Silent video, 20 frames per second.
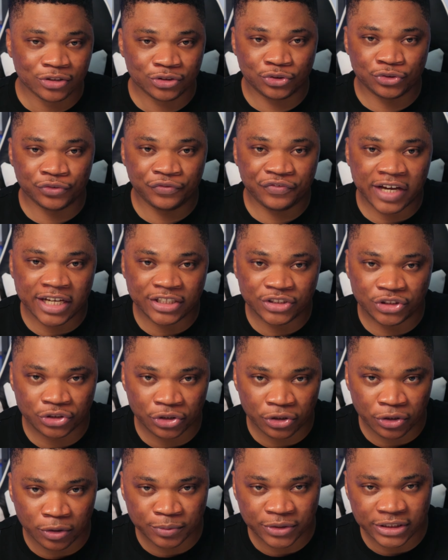to find
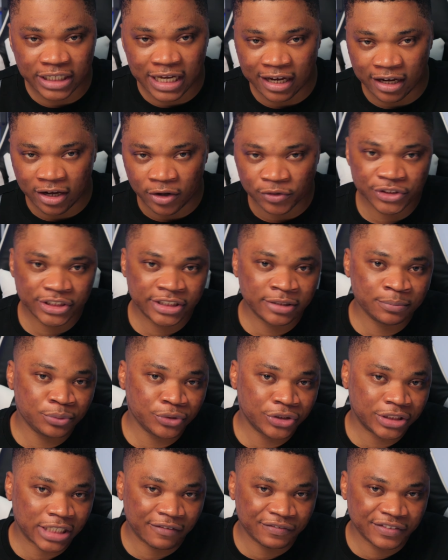jobs around
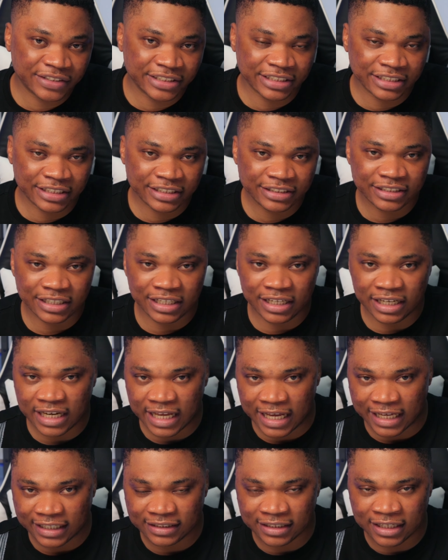simple services
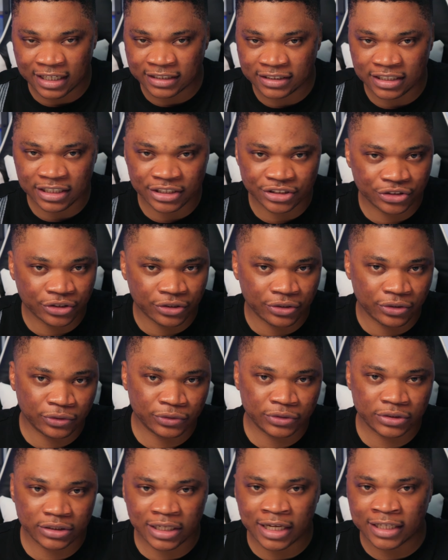like
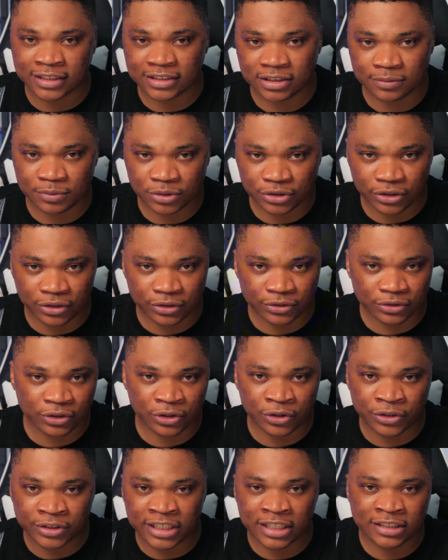translation,
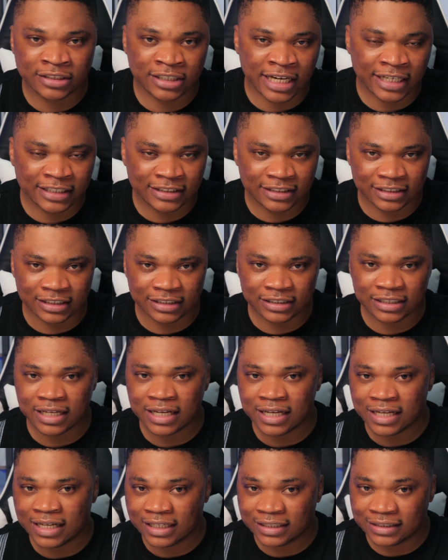transcription, content writing,
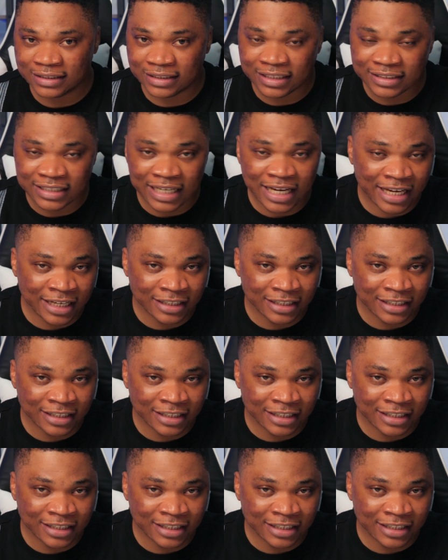data